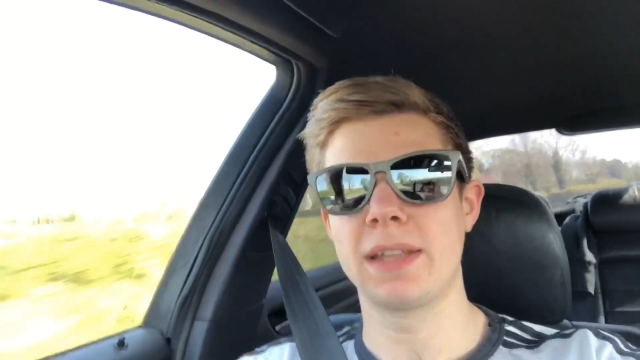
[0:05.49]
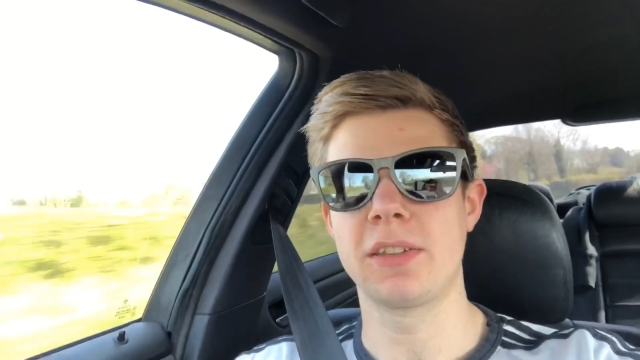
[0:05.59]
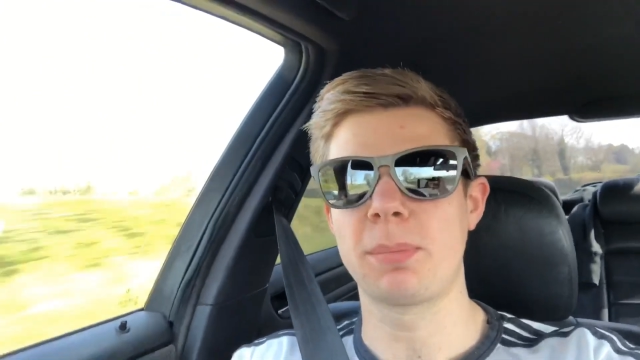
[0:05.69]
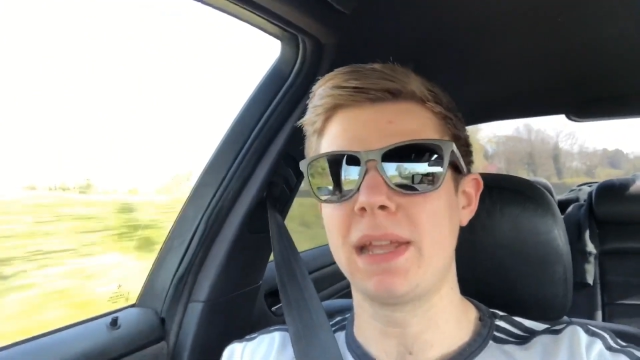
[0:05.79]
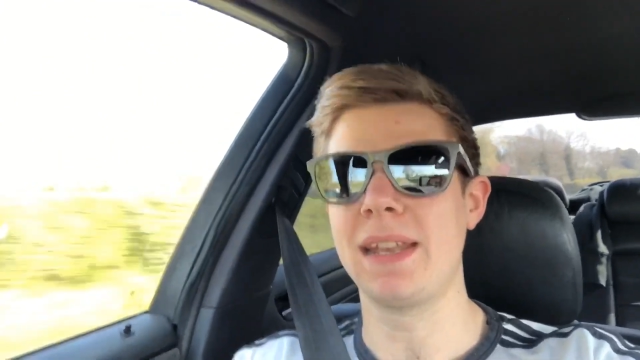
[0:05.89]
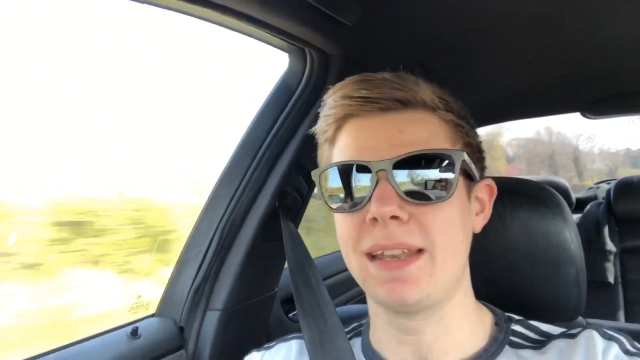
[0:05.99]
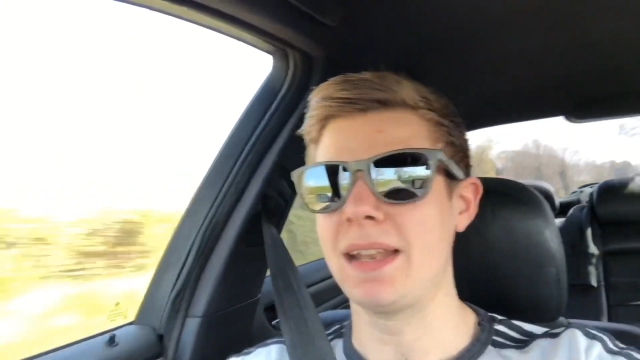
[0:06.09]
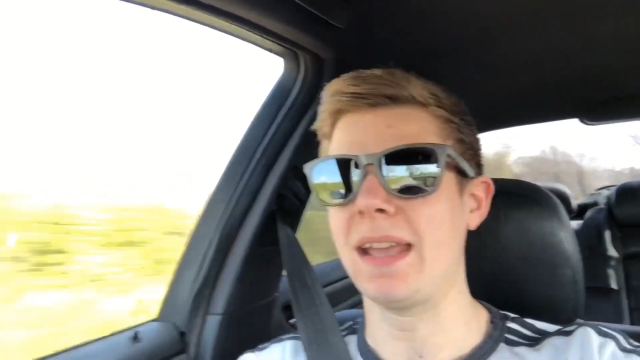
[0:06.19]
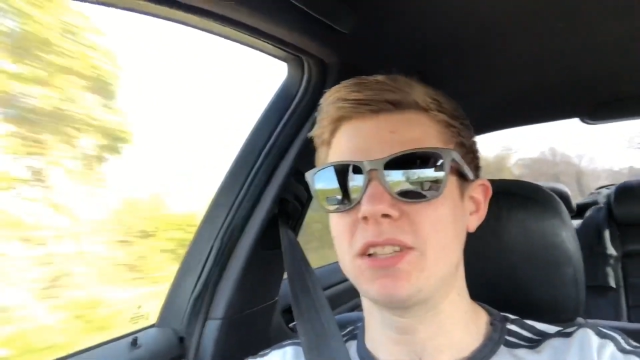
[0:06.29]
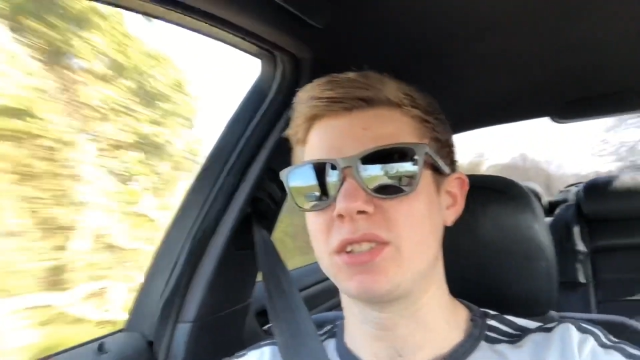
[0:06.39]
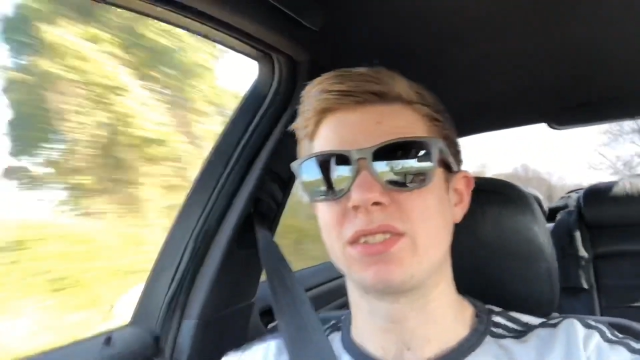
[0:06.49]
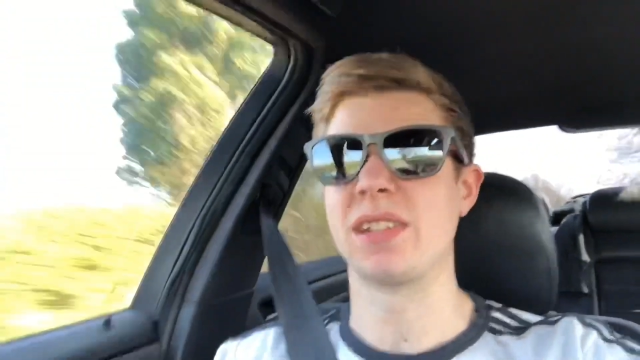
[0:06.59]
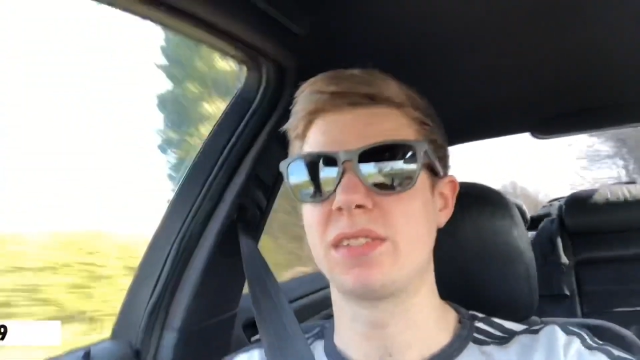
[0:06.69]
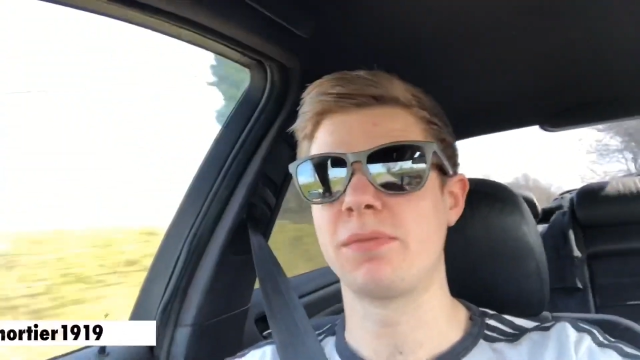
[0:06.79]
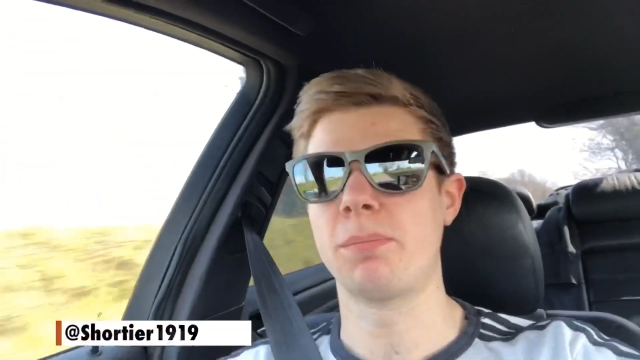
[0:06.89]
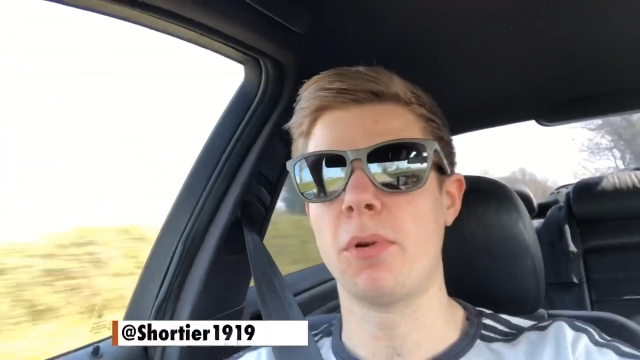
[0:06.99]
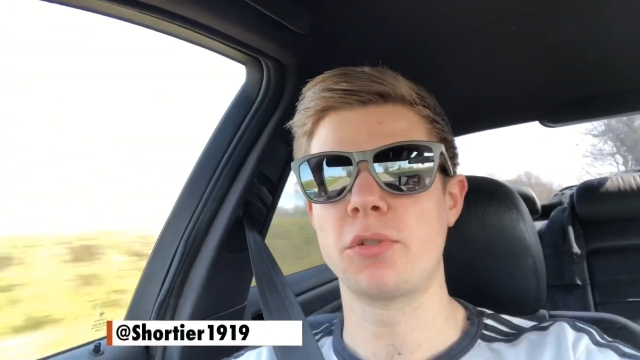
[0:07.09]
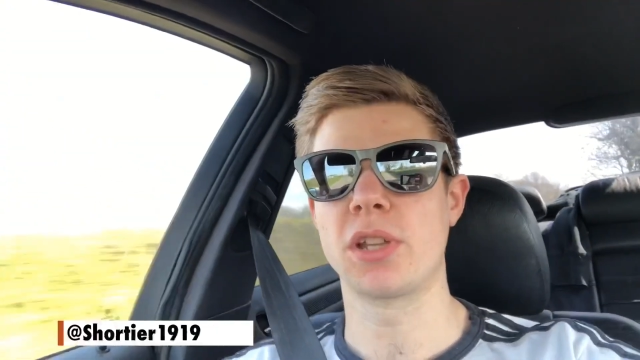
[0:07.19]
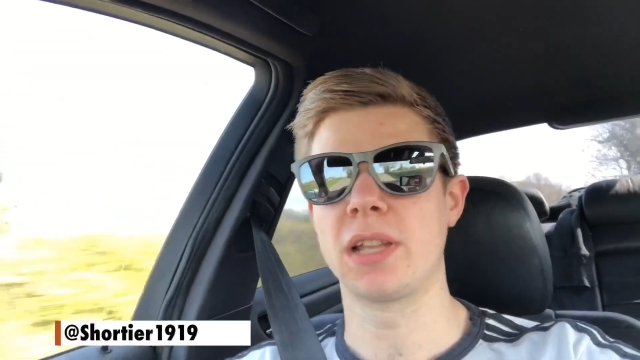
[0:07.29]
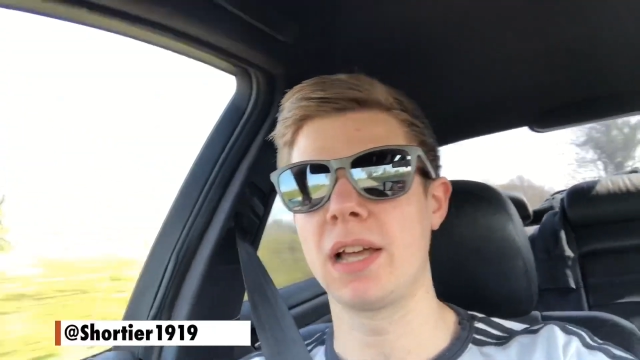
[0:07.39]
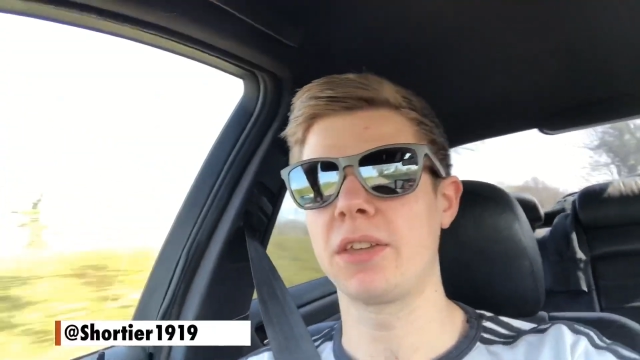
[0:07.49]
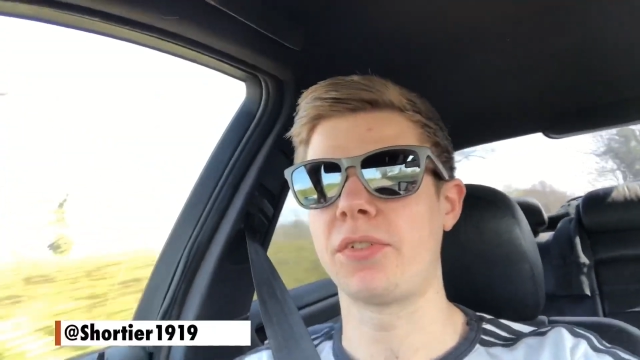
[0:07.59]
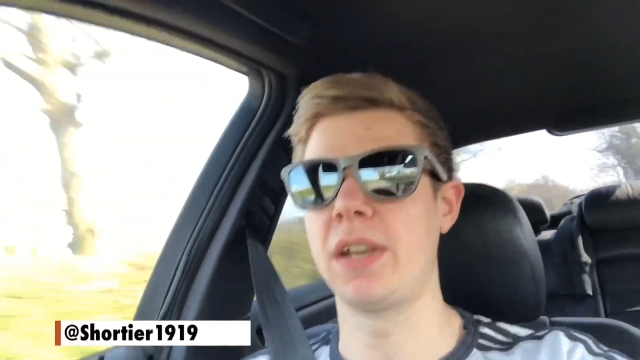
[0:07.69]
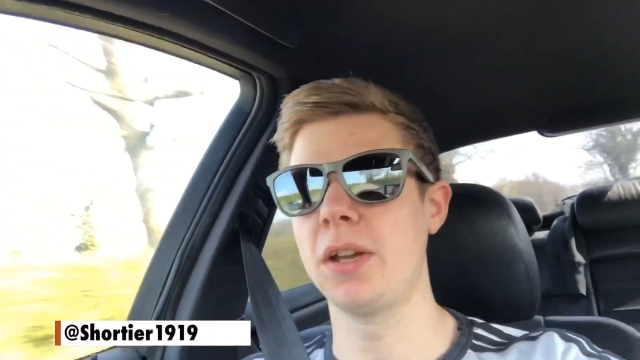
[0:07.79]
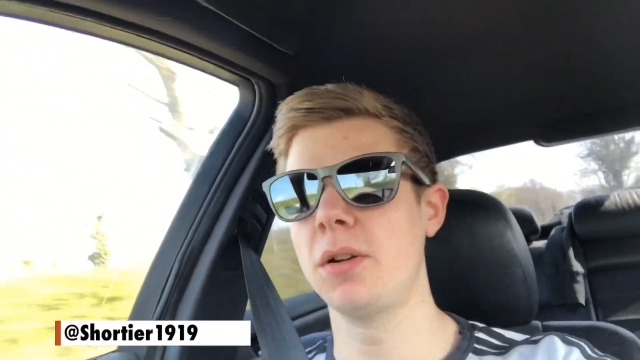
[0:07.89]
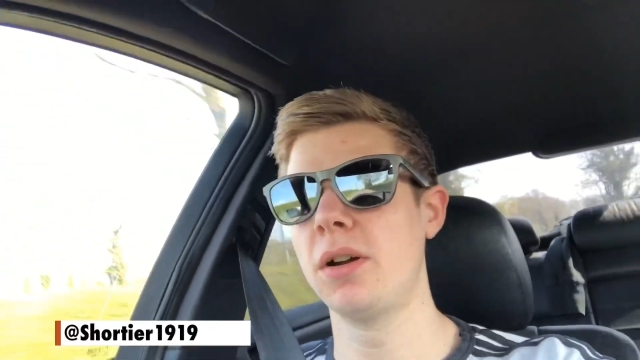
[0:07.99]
It's been ages since I've posted the last video.